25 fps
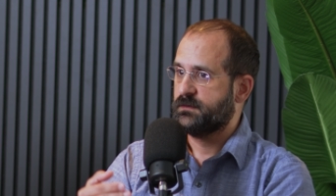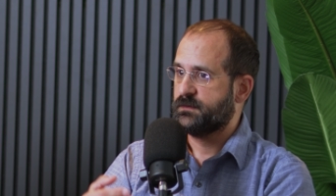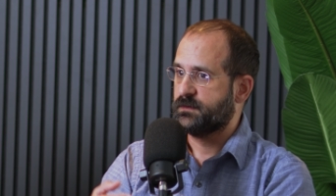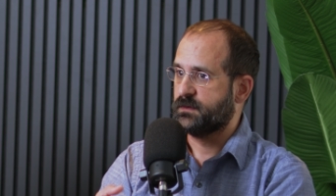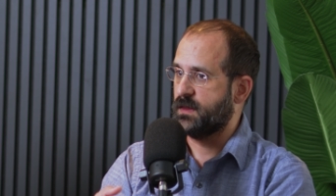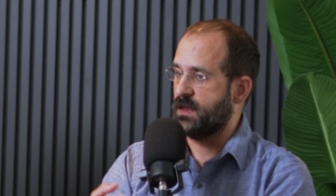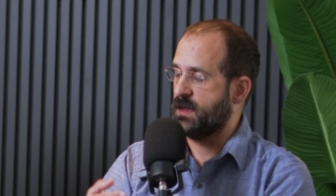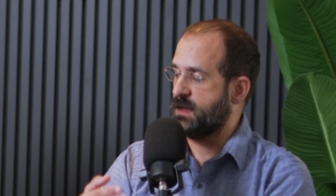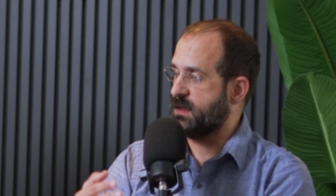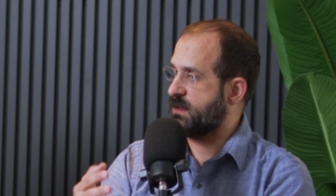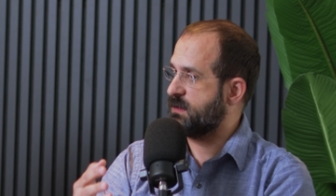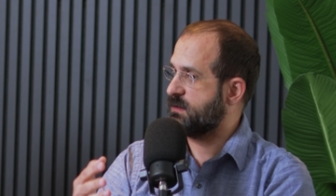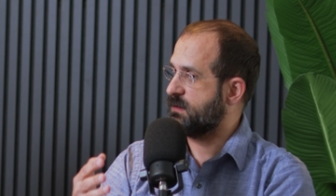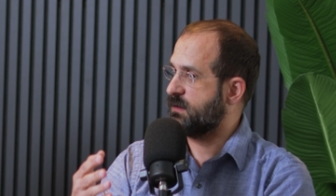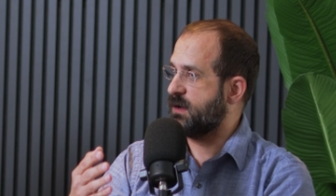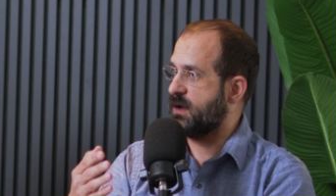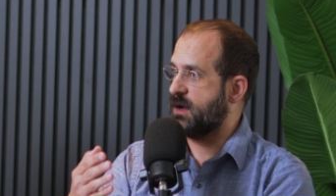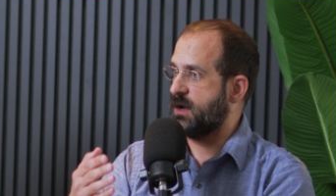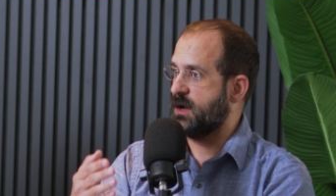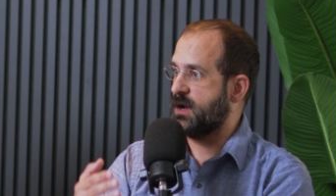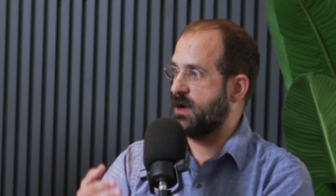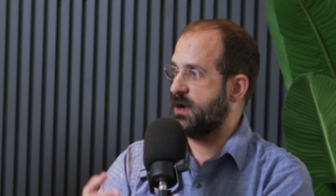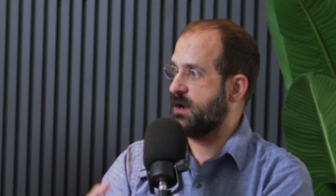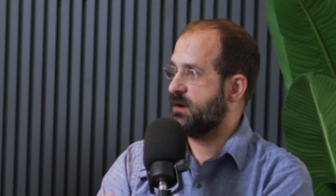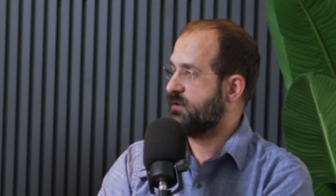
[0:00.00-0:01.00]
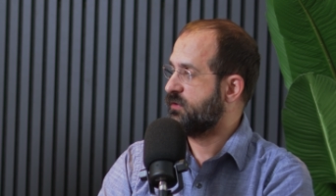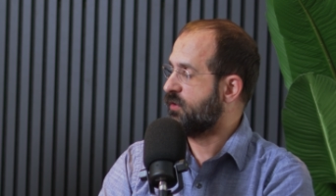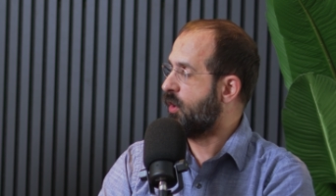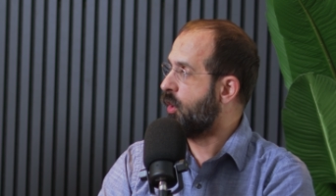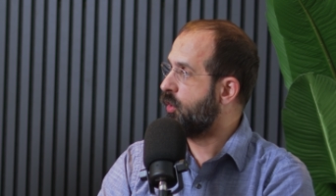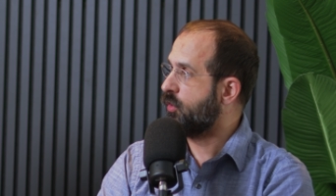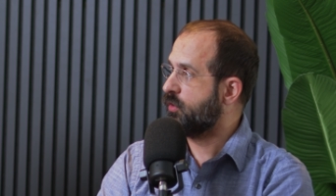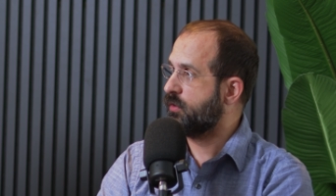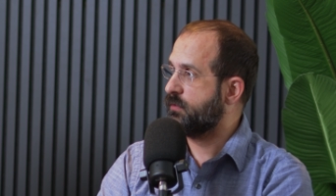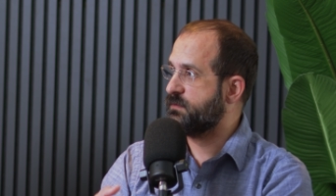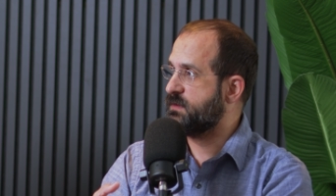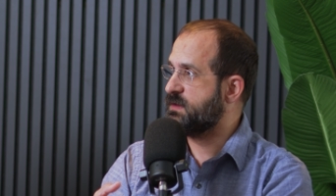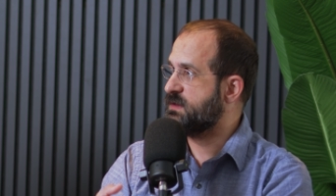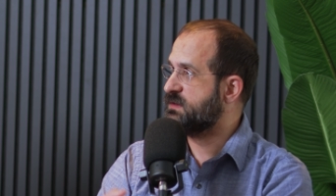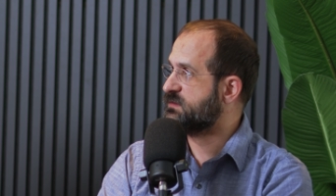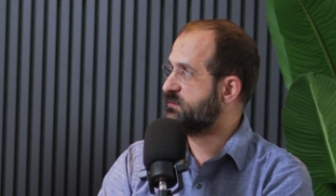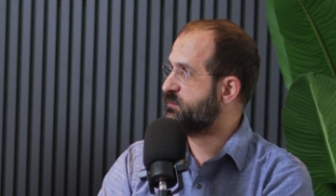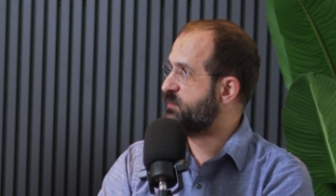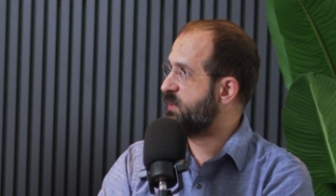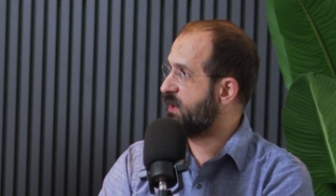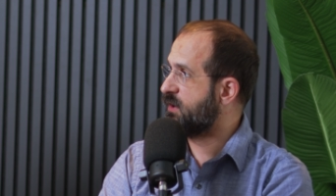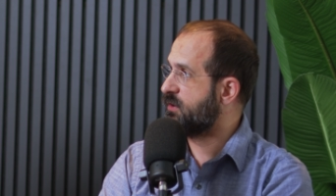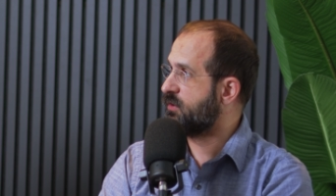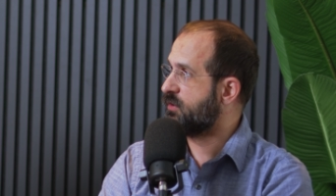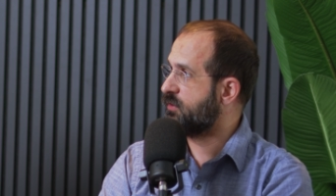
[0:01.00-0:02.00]
like uh, all of these
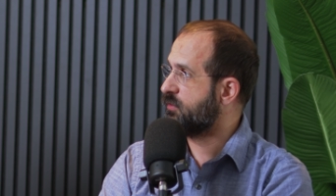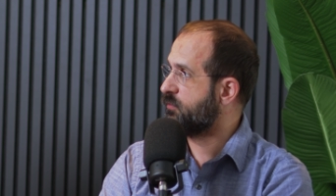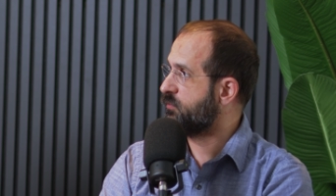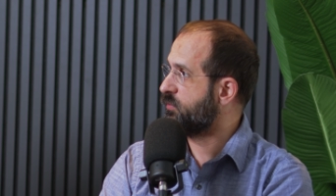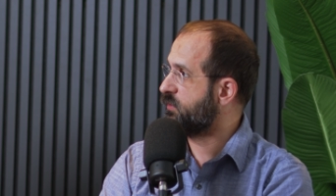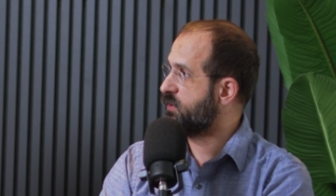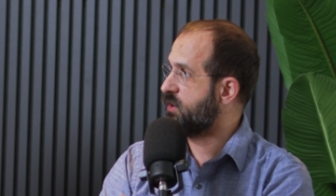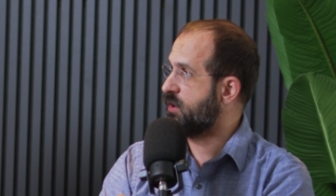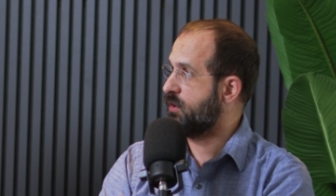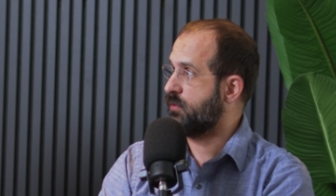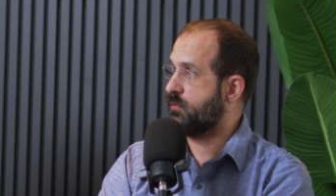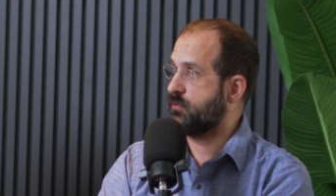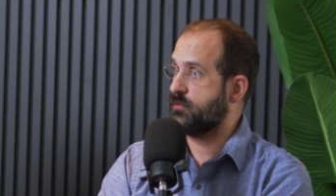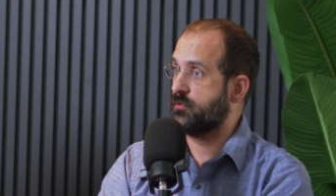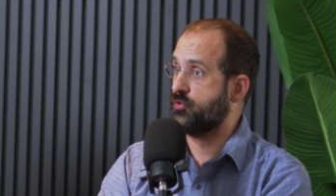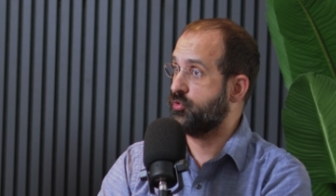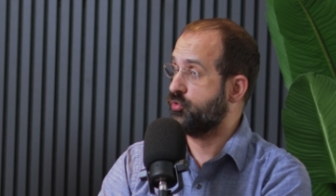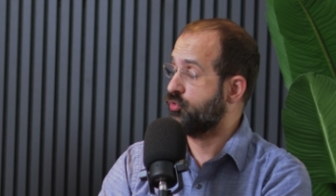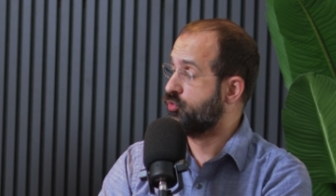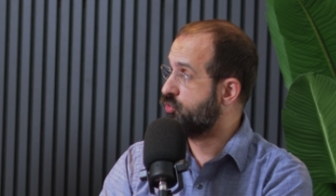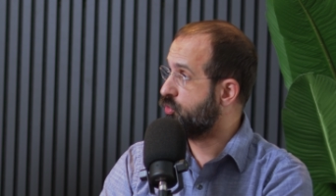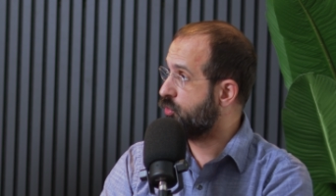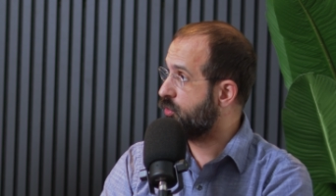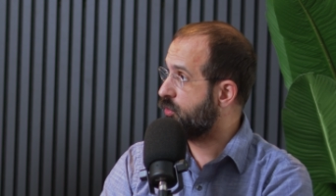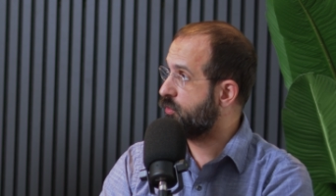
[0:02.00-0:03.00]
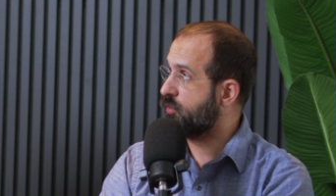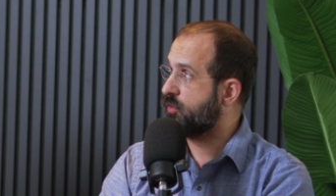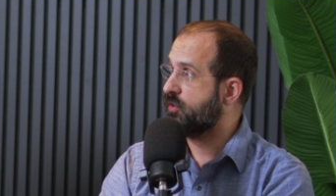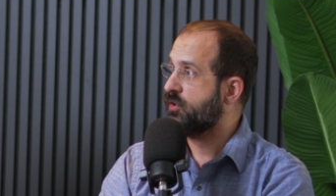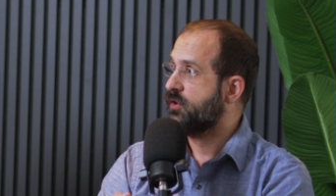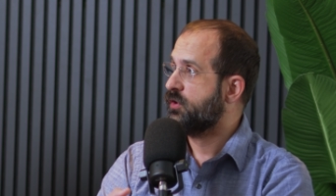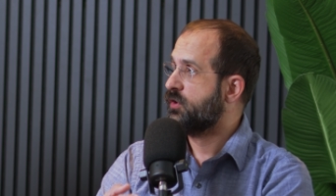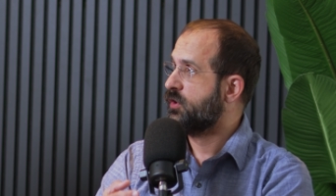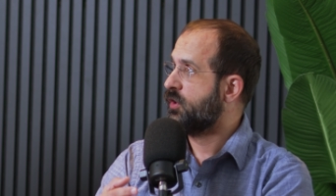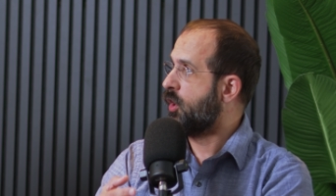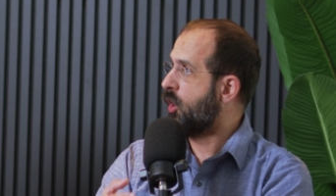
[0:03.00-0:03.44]
bigger, you know, Google,